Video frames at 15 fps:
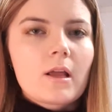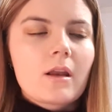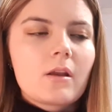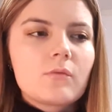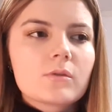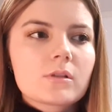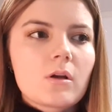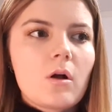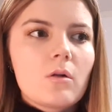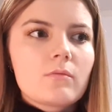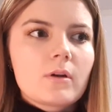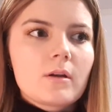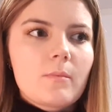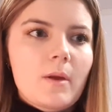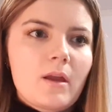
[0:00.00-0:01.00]
And it was
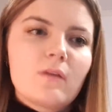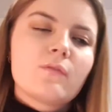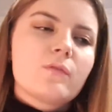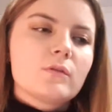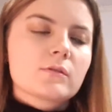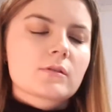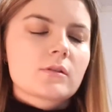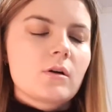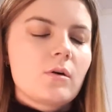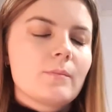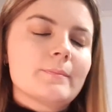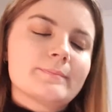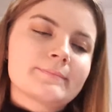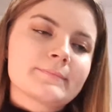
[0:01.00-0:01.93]
already painful, so...